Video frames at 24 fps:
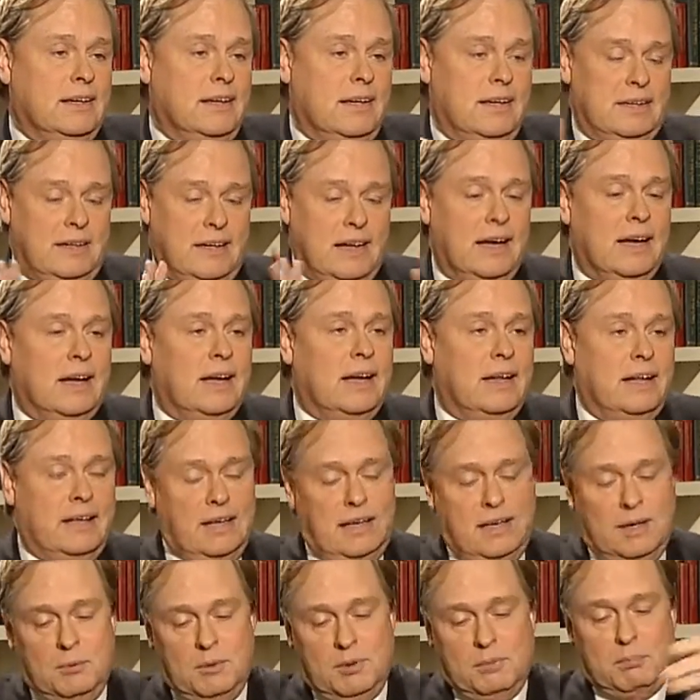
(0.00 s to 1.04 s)
And
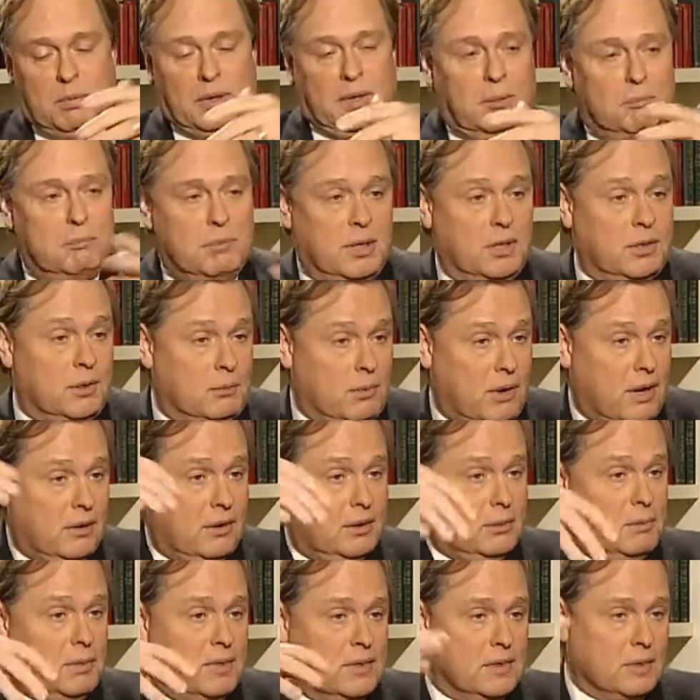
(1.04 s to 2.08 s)
then they would build
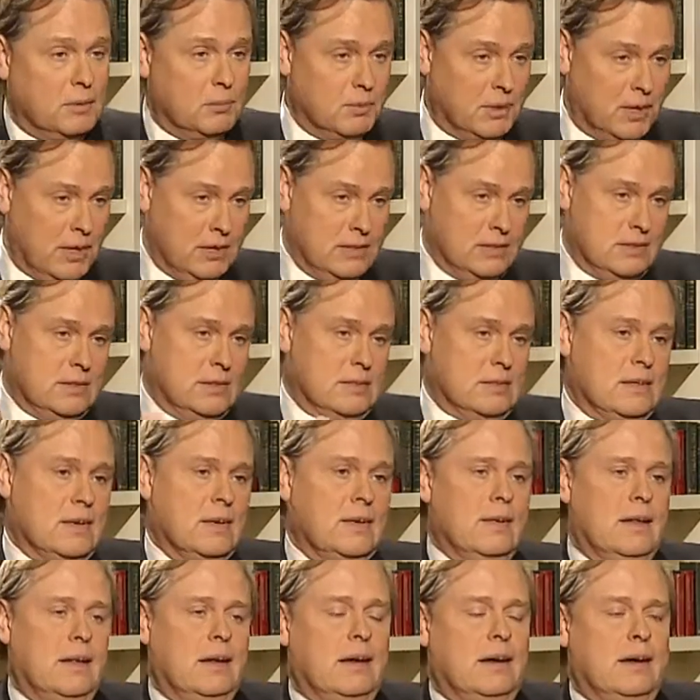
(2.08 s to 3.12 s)
around him in some cases.
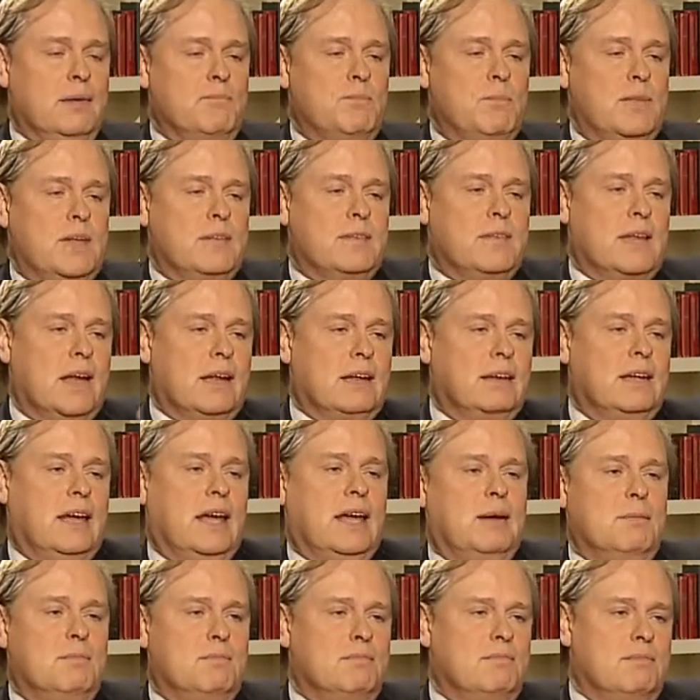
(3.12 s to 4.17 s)
Is that
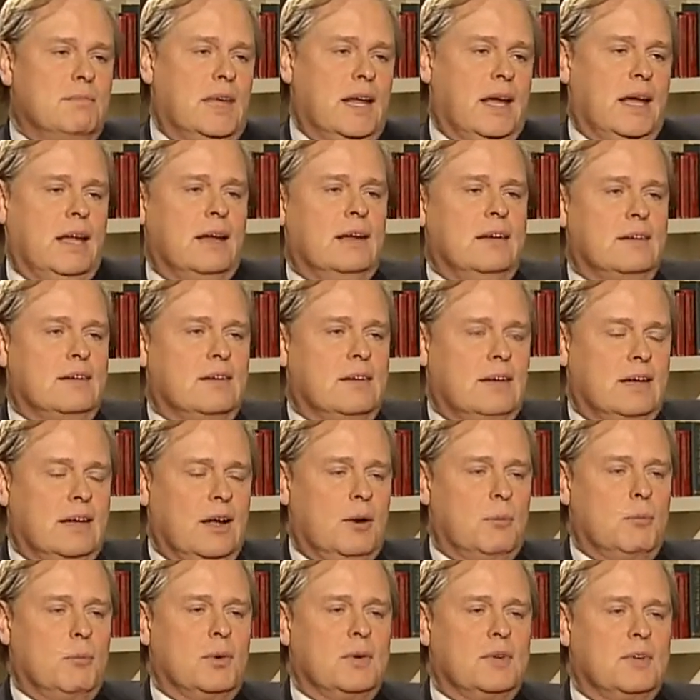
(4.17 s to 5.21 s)
game dead? Is it
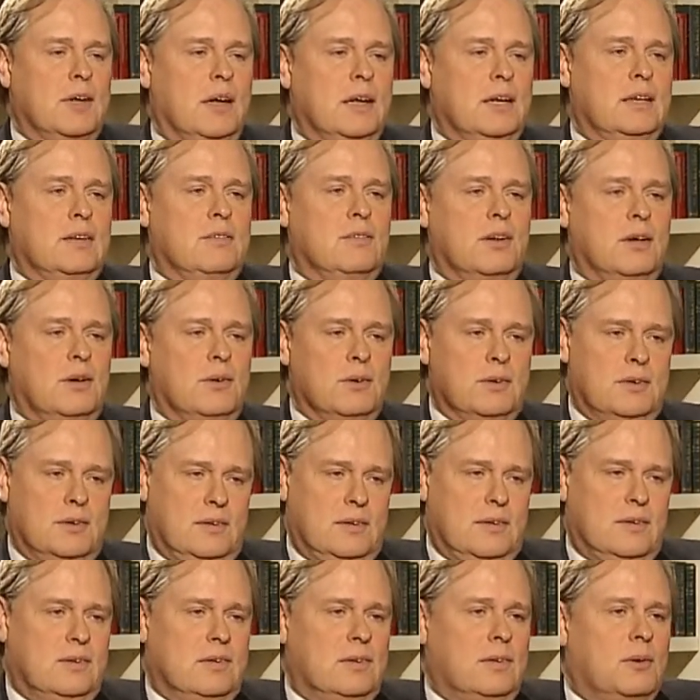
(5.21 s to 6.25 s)
now more scientific, or
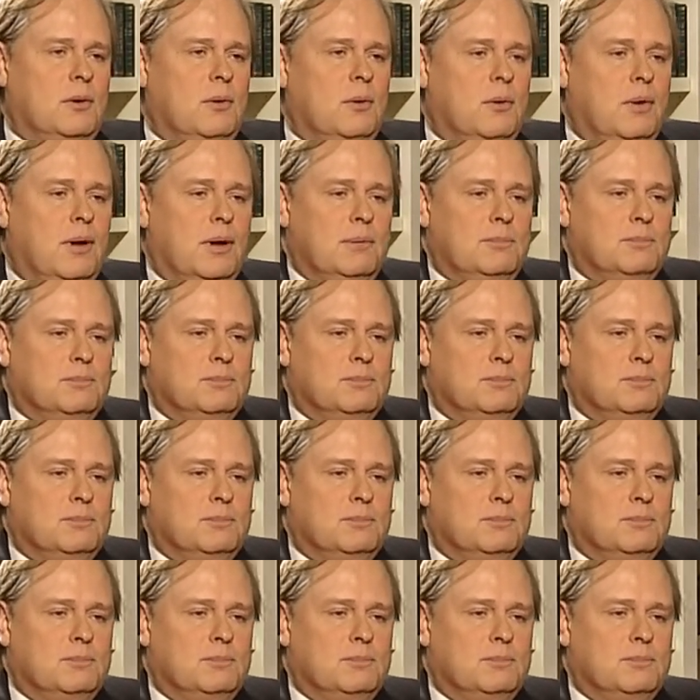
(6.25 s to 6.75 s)
is it still going on?